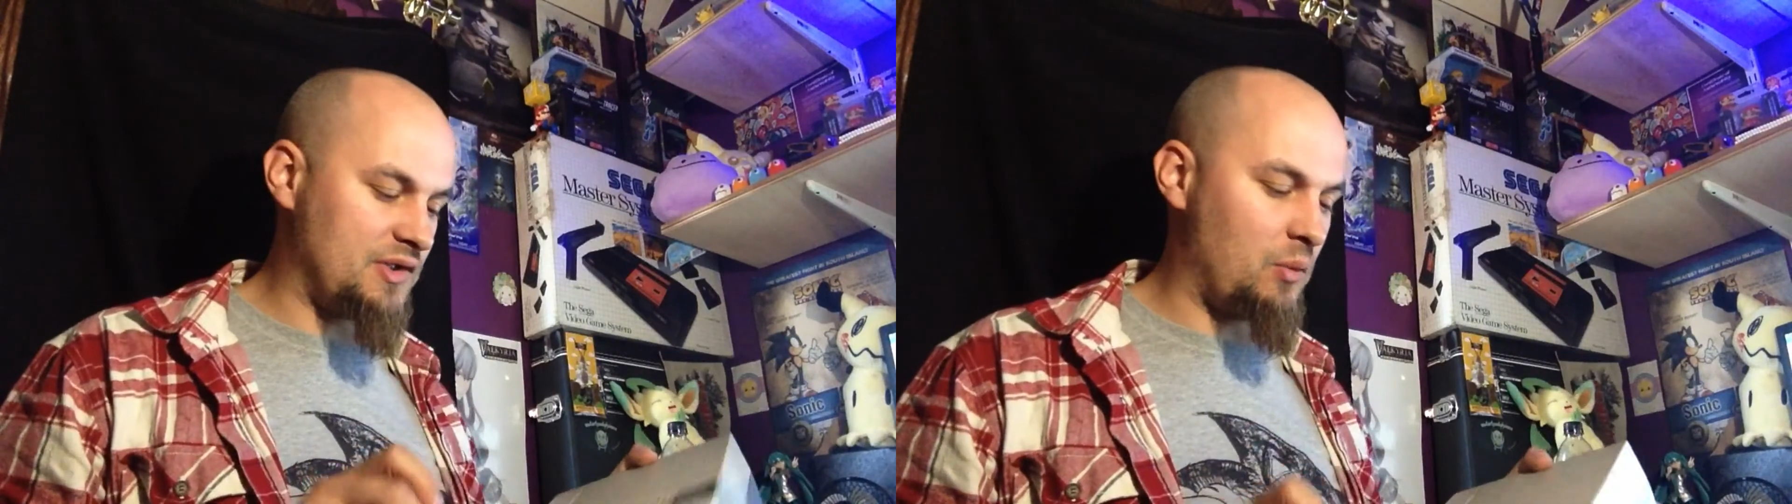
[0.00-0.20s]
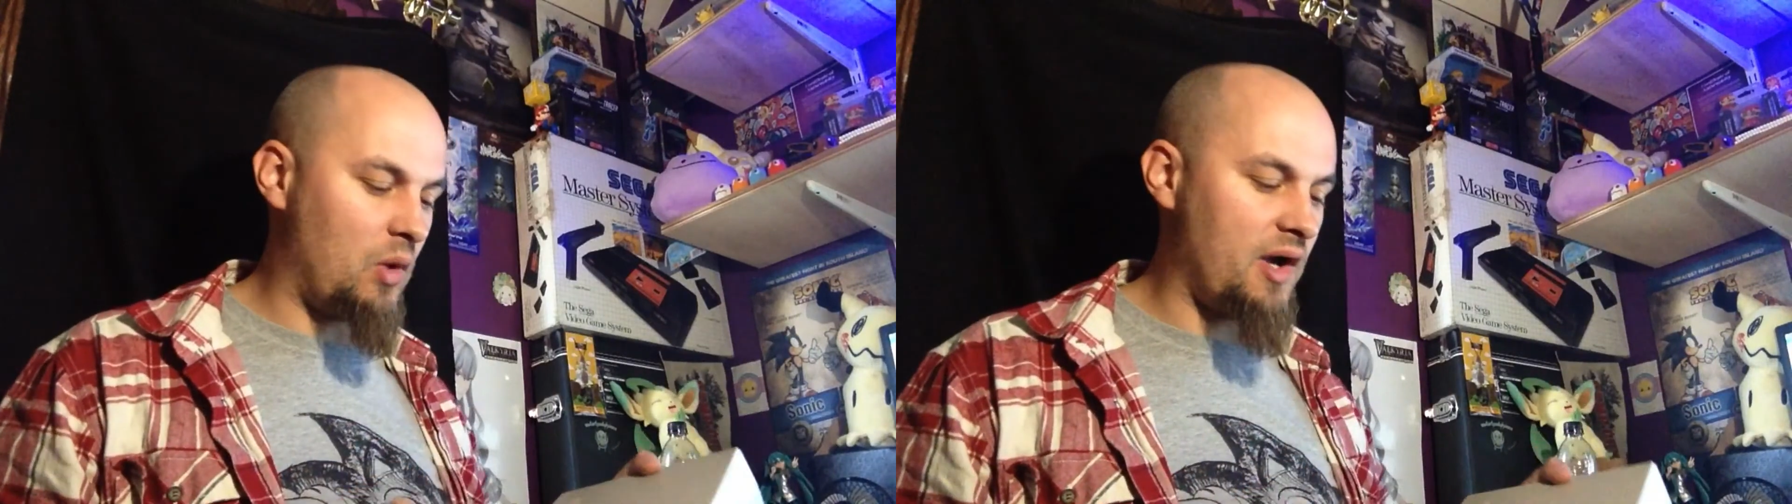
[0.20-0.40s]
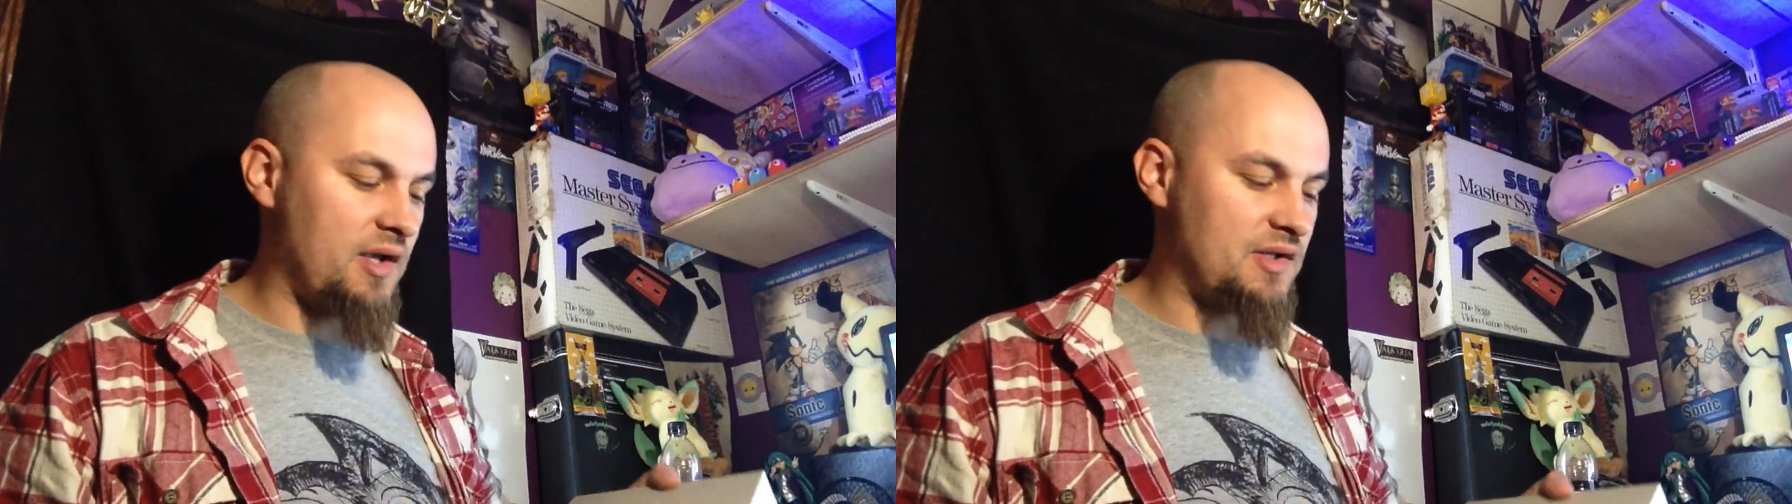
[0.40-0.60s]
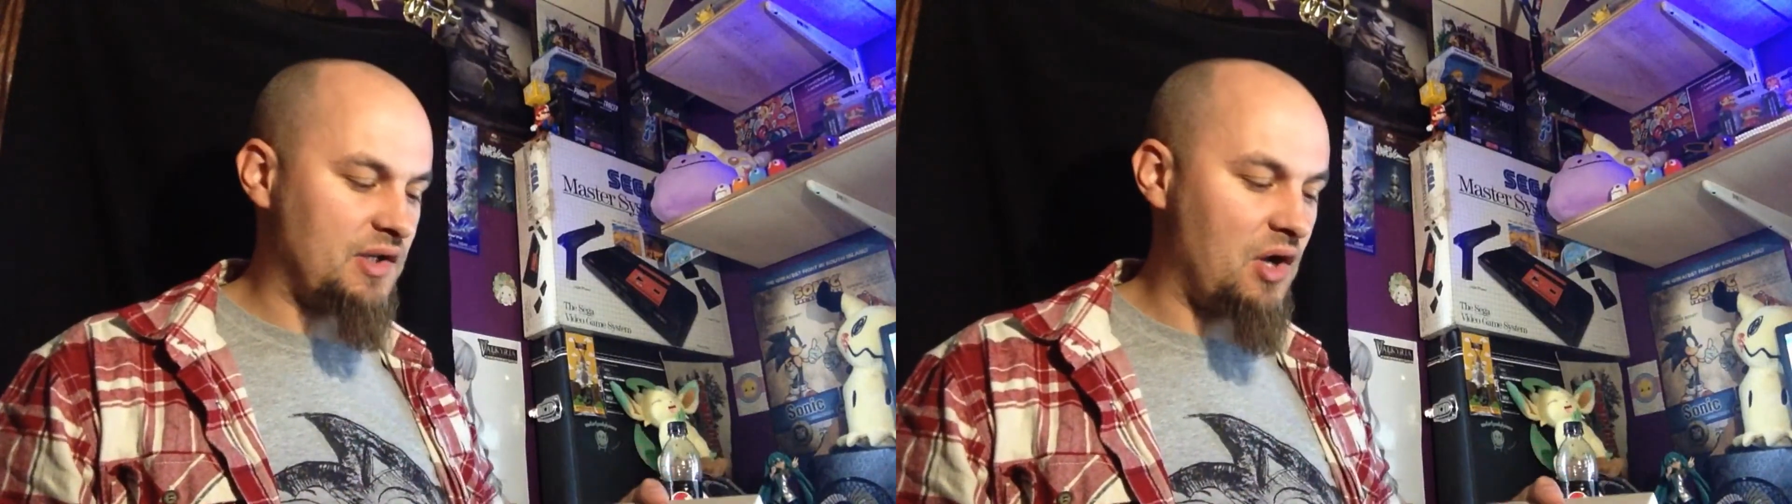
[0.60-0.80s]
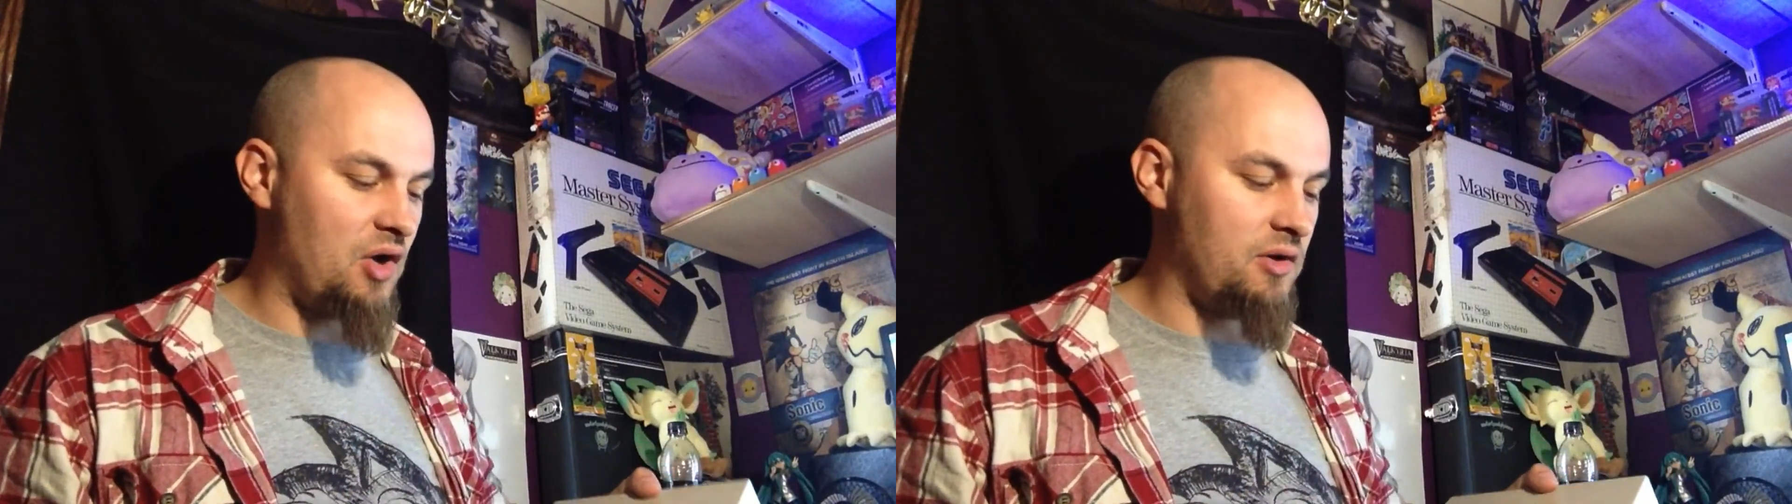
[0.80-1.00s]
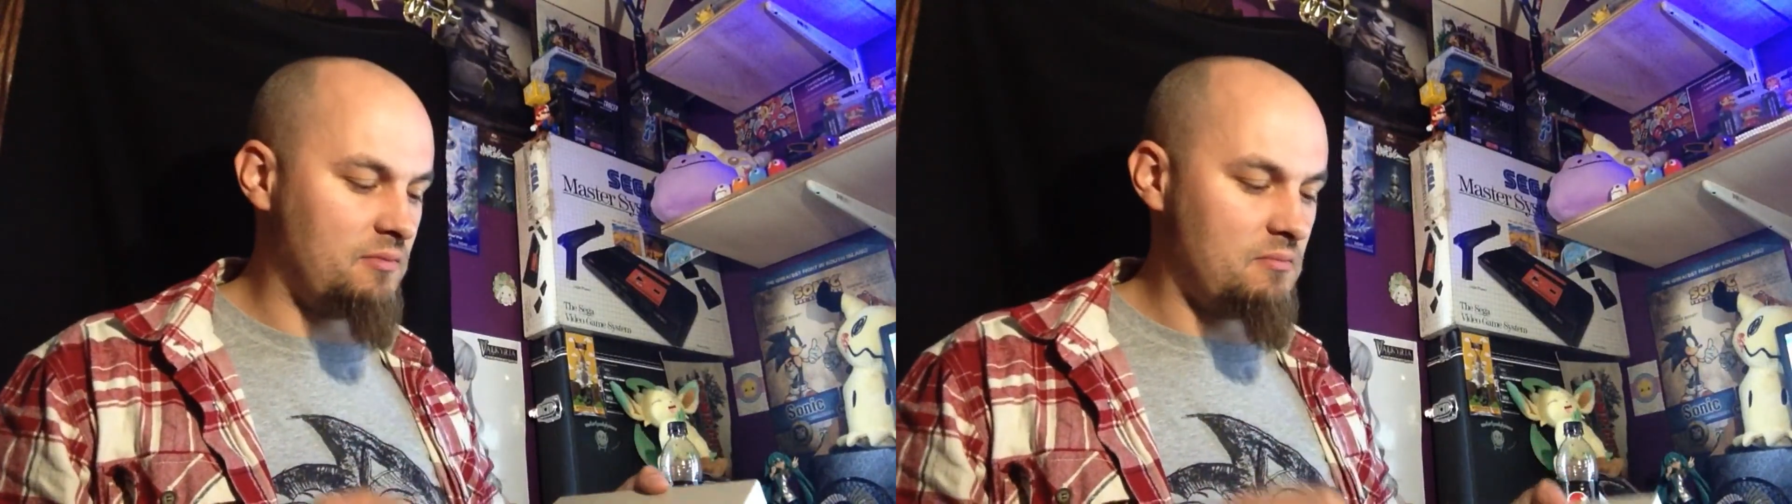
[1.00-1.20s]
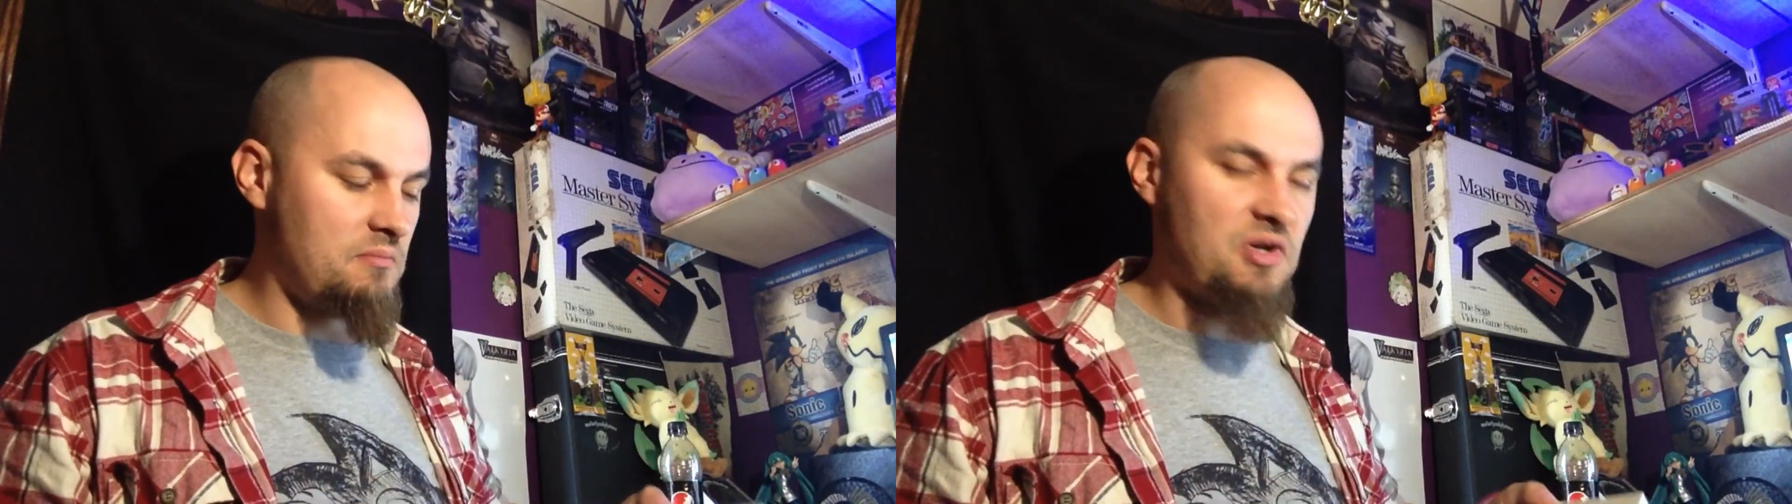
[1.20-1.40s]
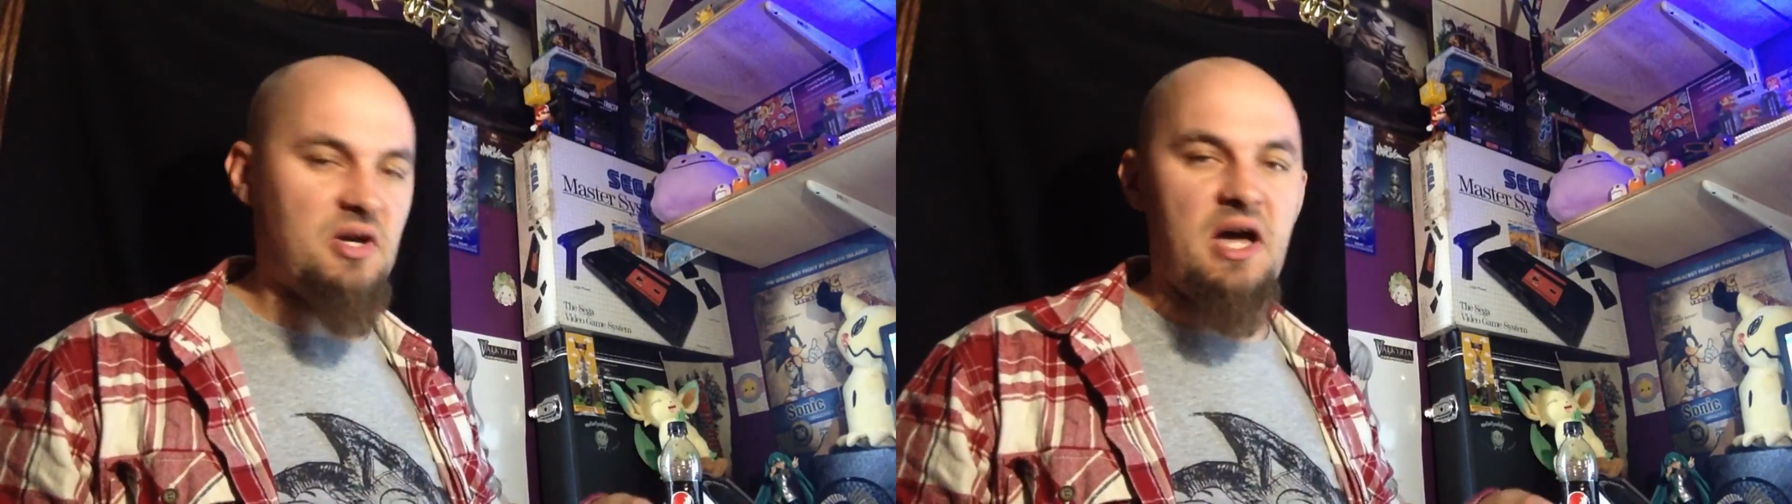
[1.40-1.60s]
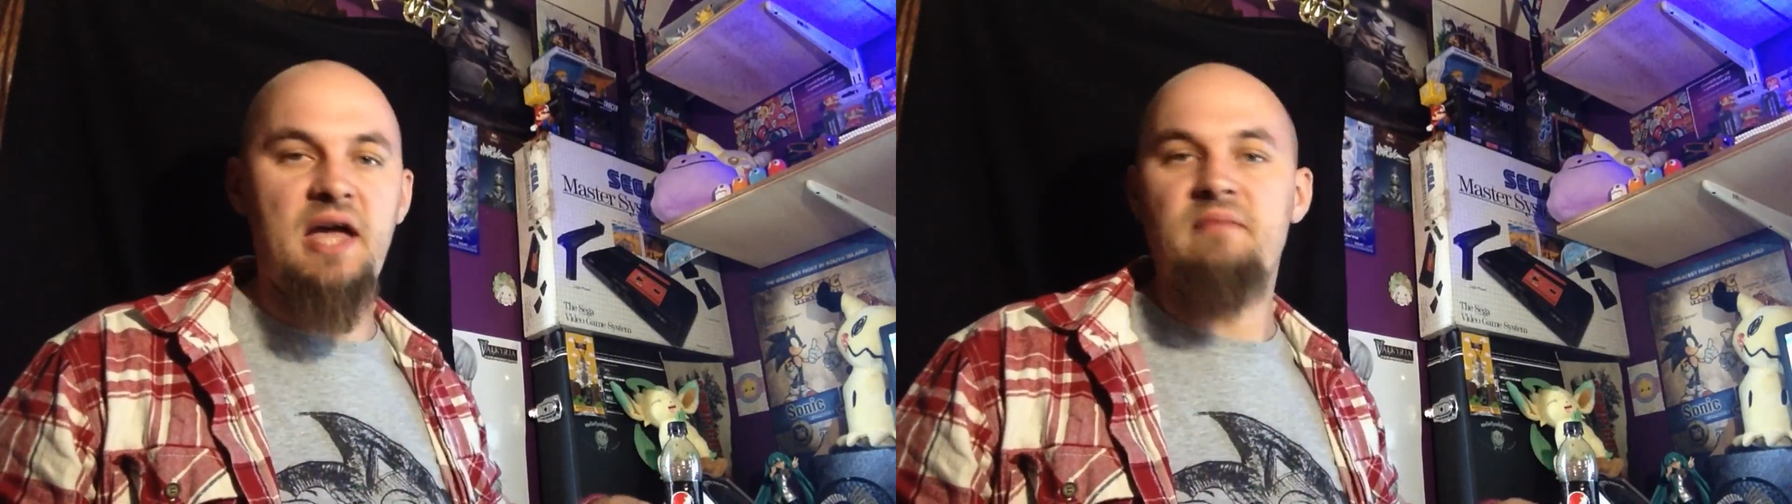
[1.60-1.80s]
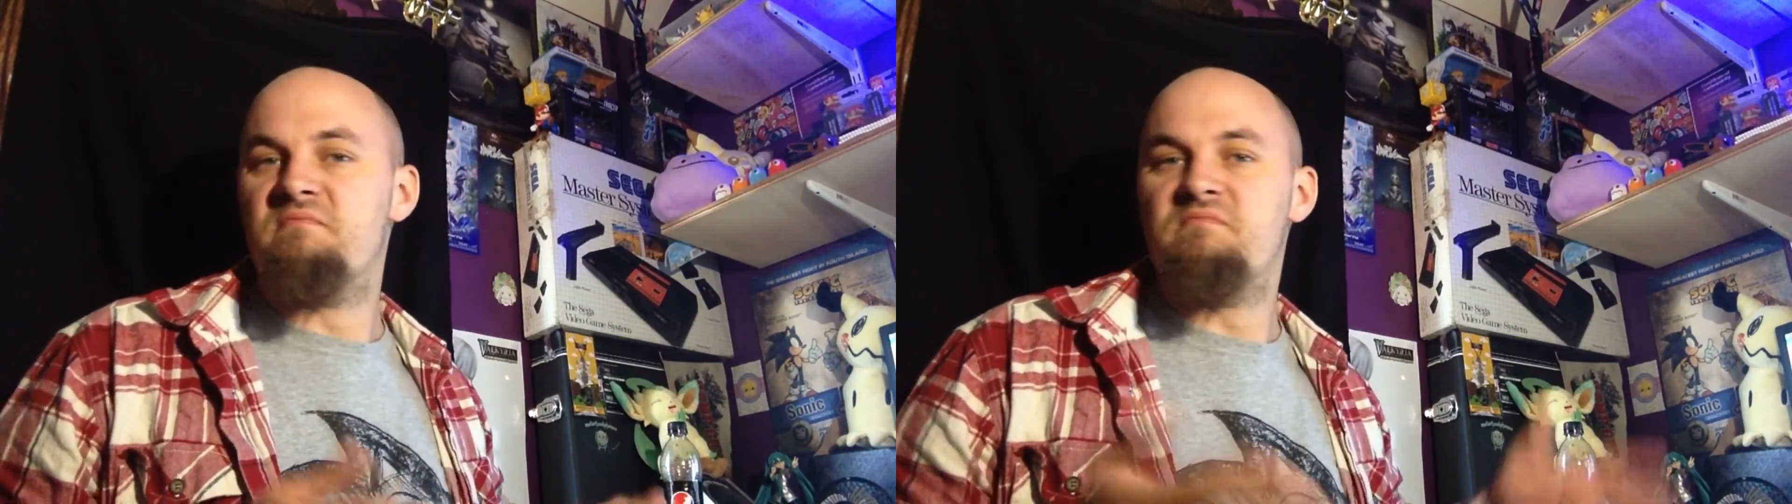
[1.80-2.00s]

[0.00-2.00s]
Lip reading: the wires are gone, but hey,